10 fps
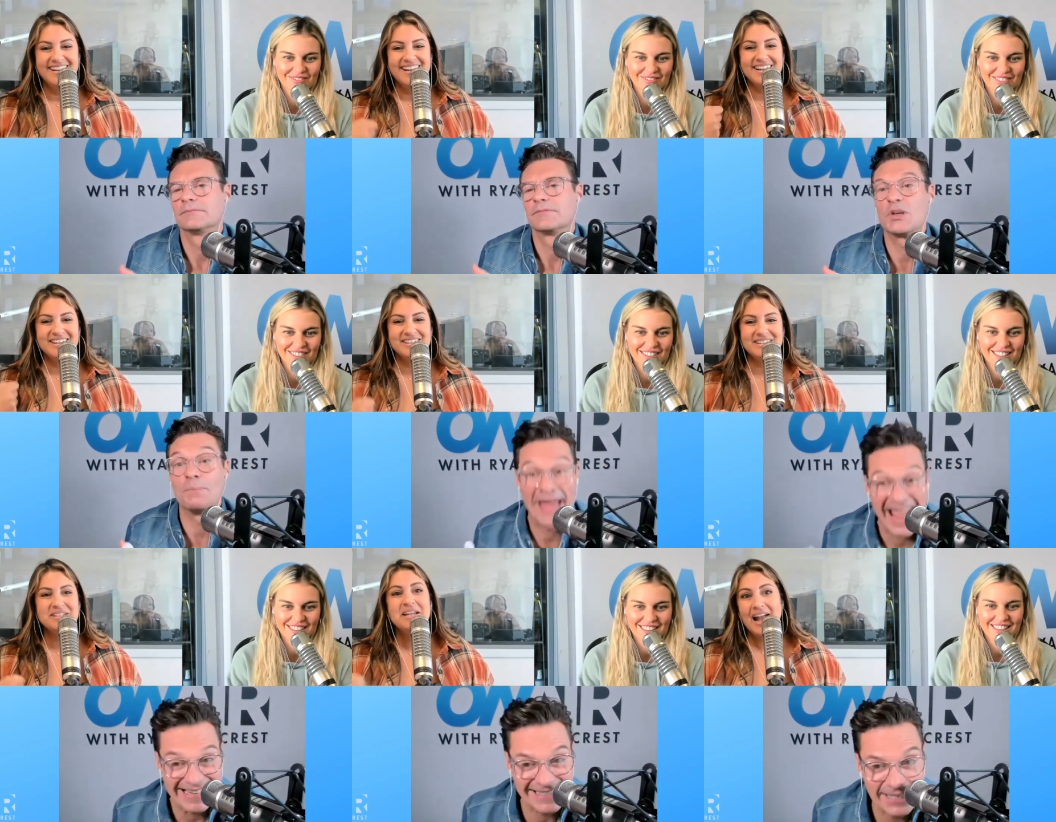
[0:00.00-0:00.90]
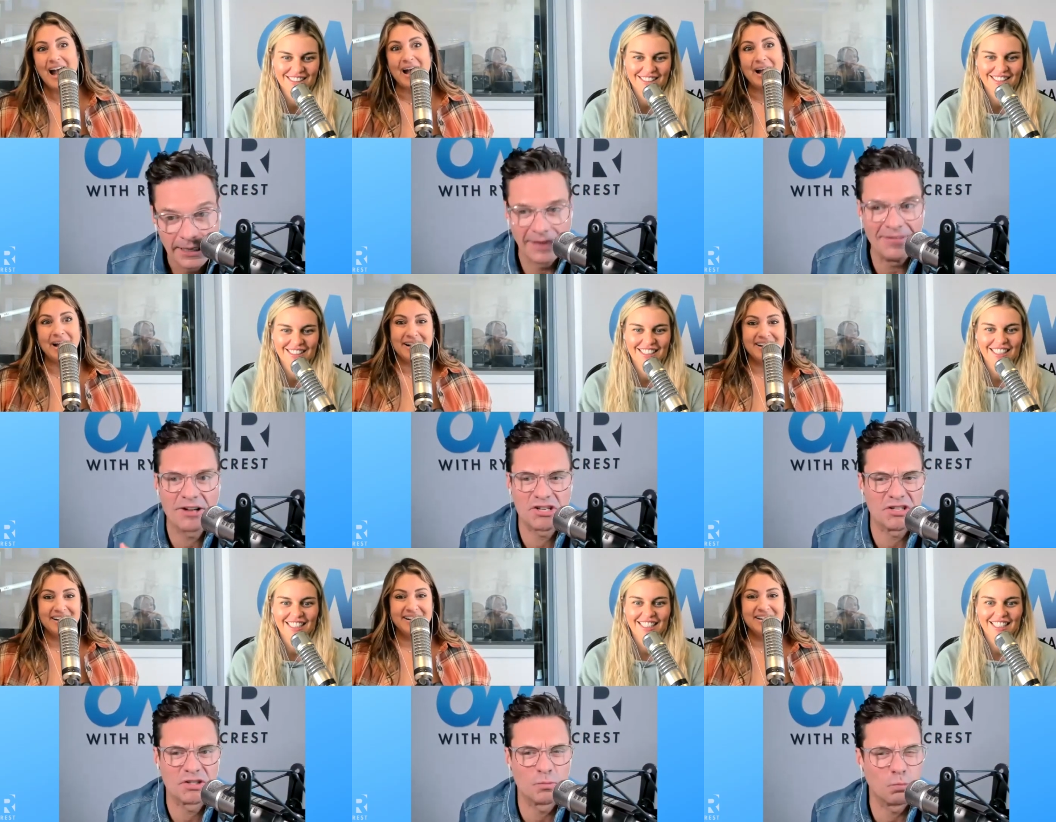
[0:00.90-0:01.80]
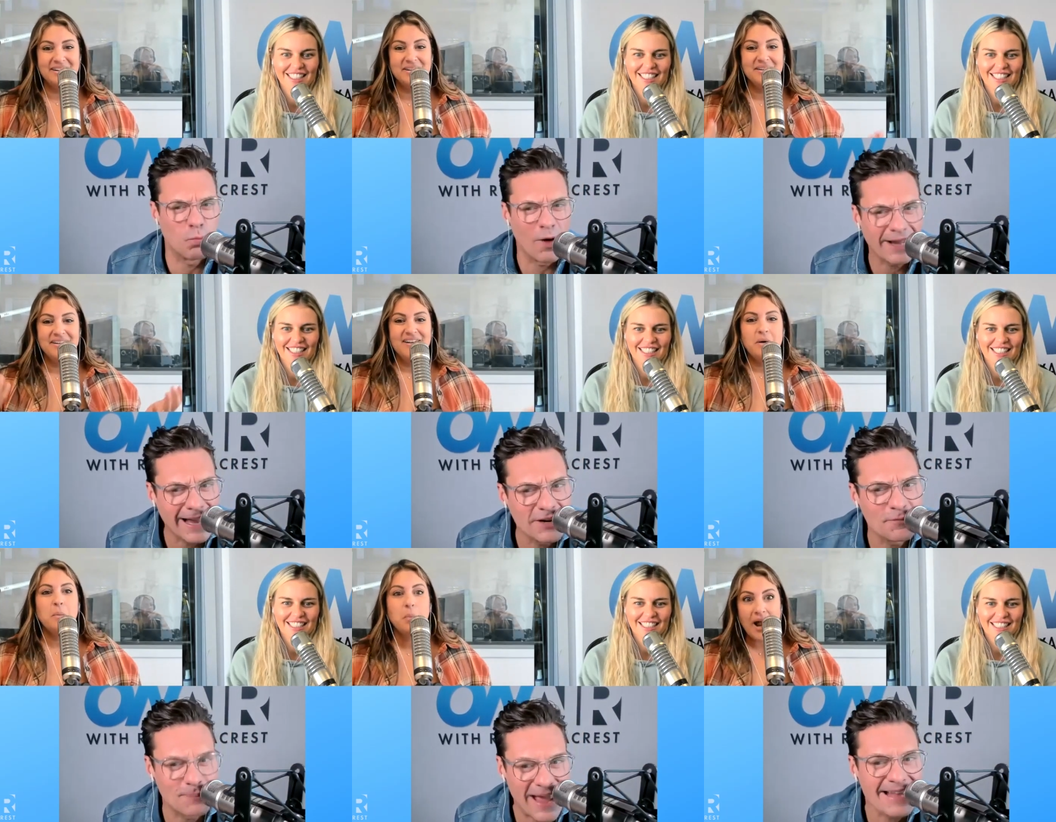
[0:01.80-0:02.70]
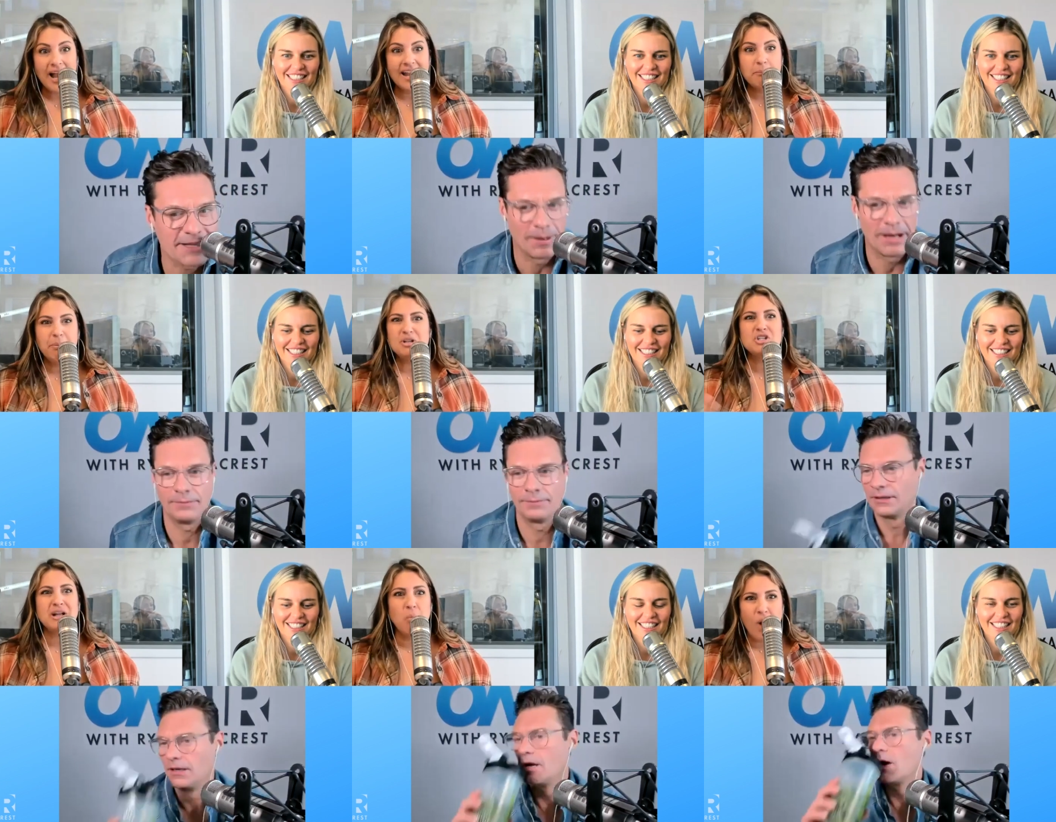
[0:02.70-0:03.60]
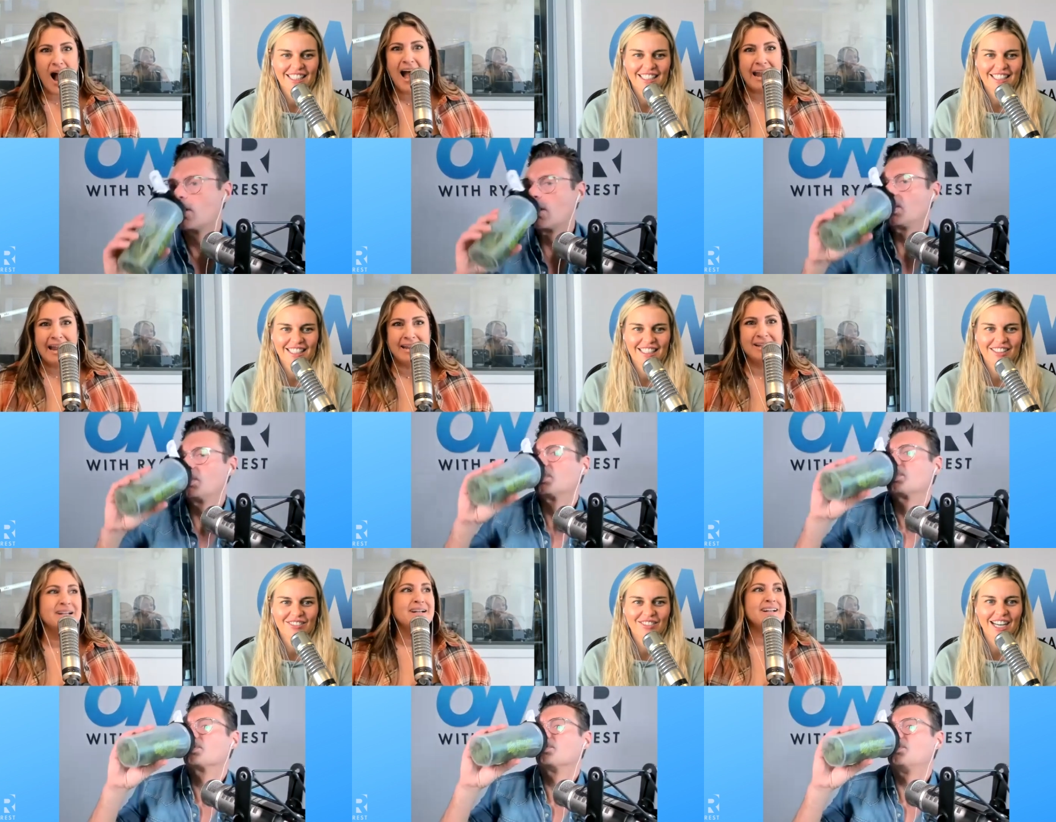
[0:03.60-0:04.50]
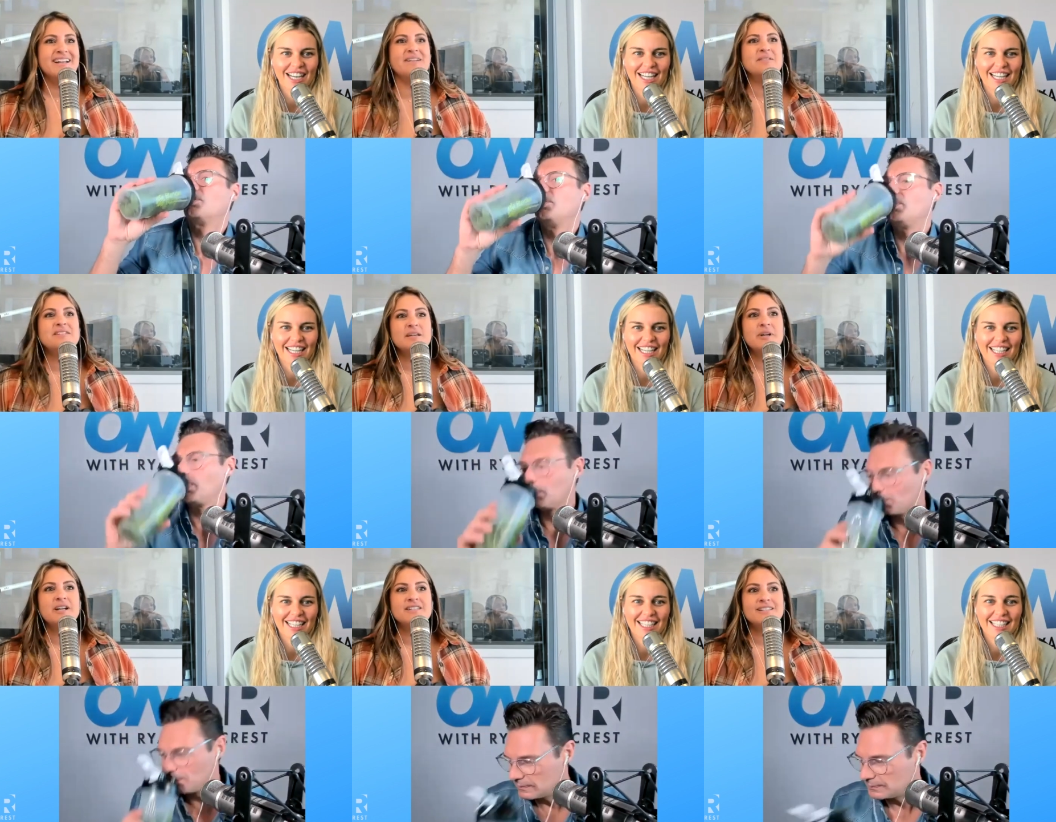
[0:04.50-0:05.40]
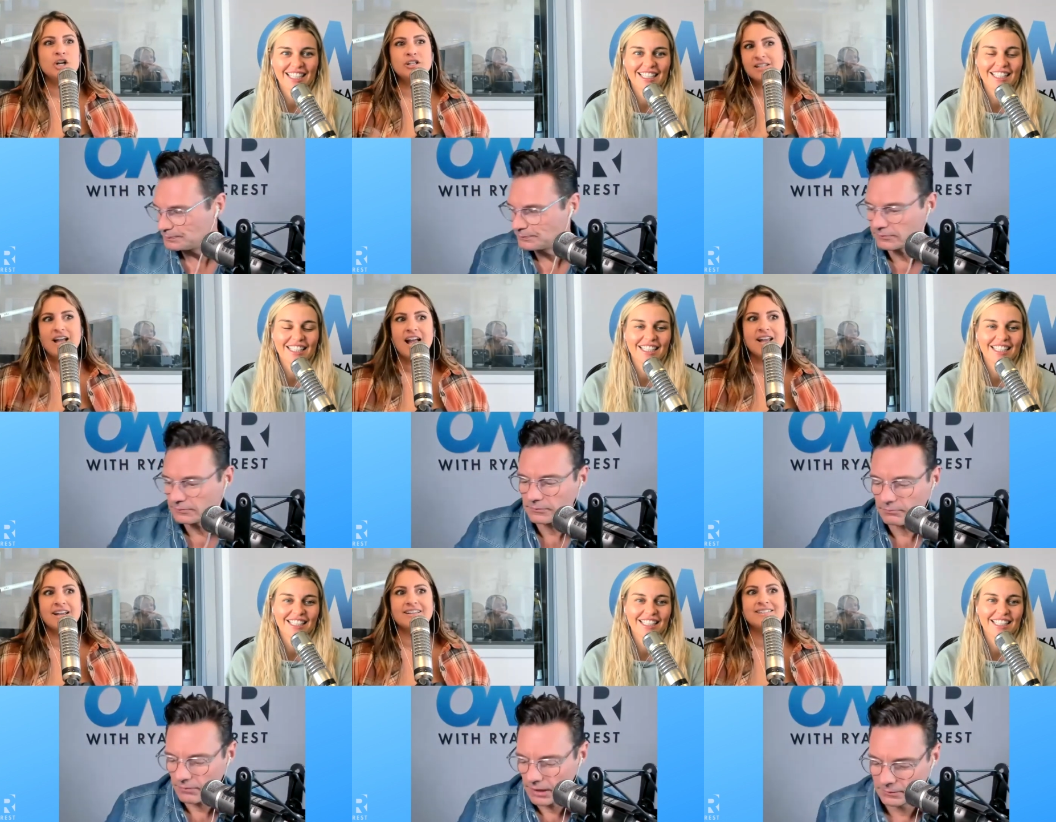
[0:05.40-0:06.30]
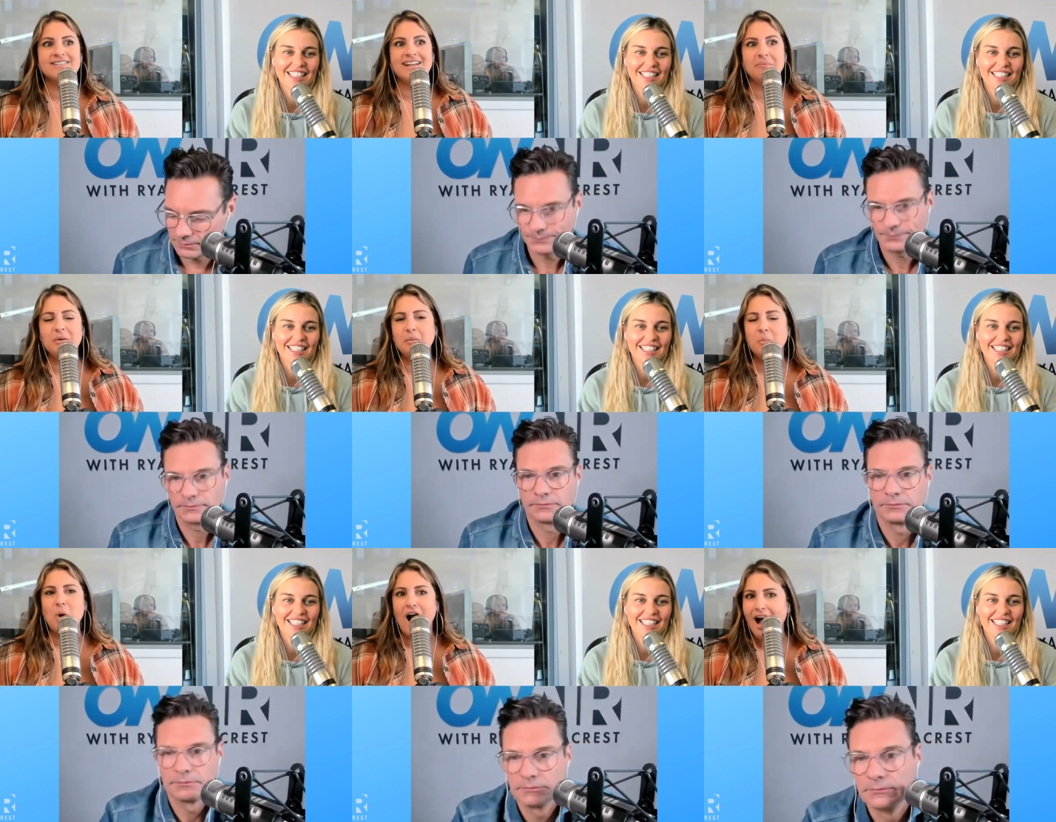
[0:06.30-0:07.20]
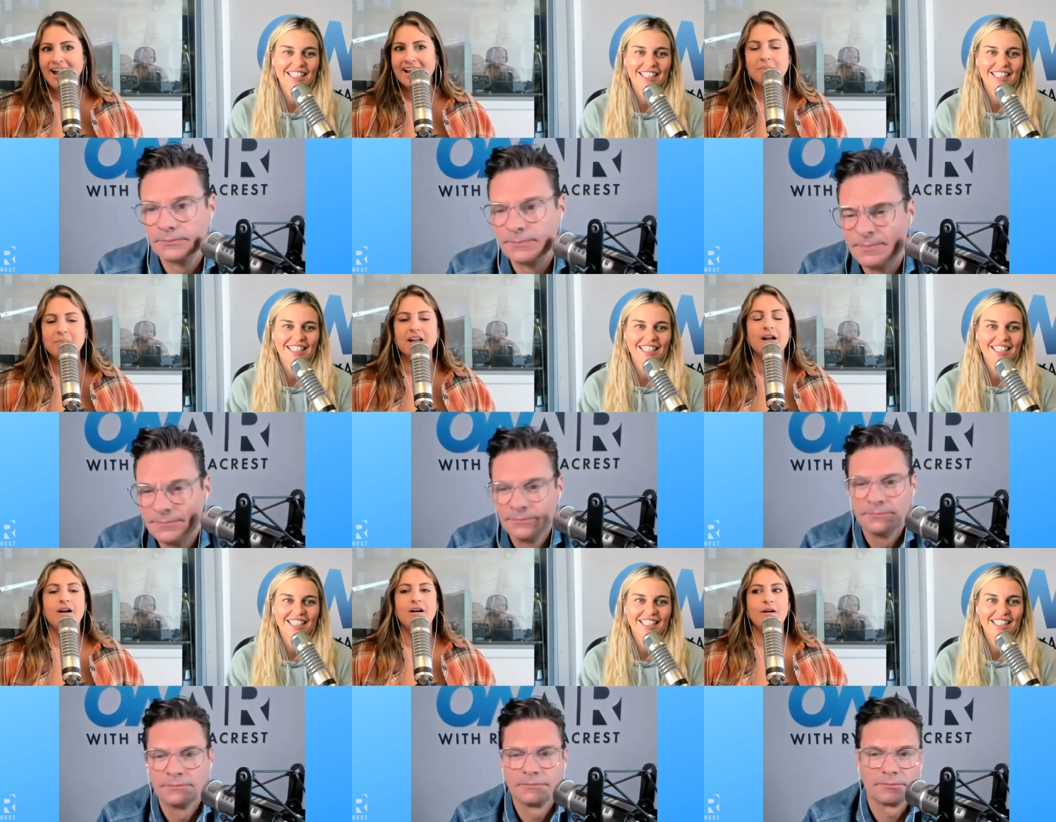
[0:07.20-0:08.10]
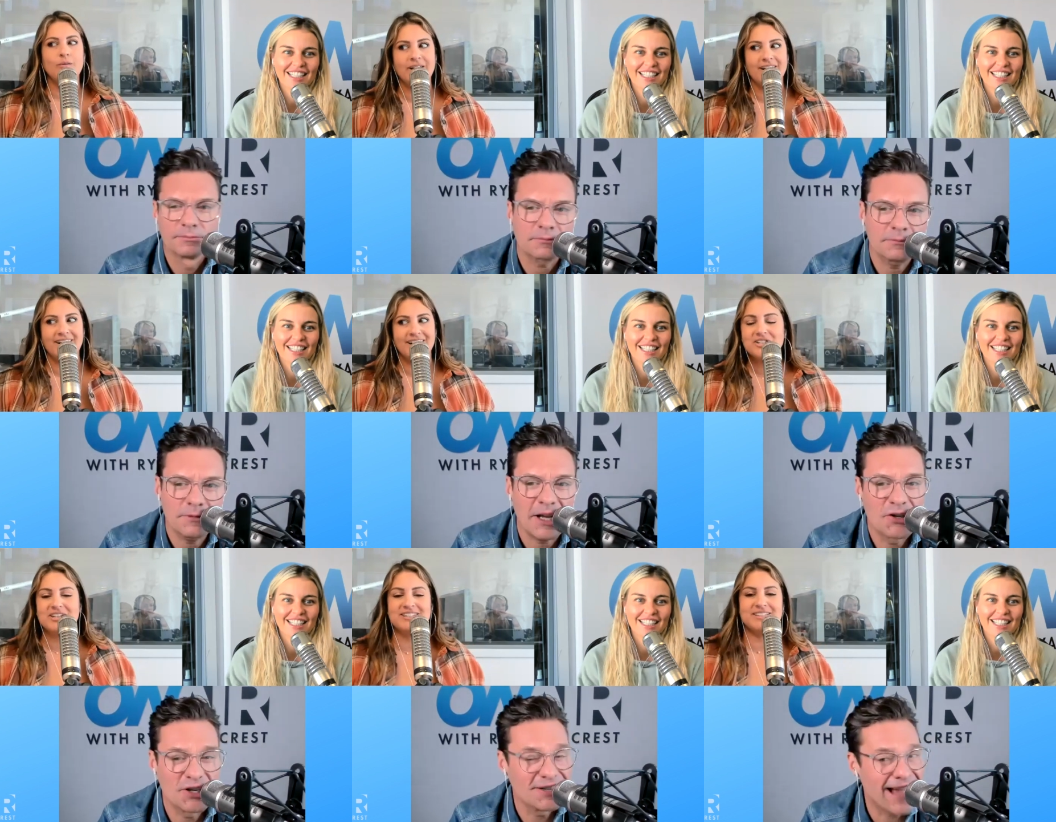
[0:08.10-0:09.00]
Speaker 1: some paint. Yeah. And now she's what kind of paint? Right. Mom? But
Speaker 2: she's like, why? Right. And I'm just like, because it looks nice. Eh, but why? And I'm like, oh my gosh. She's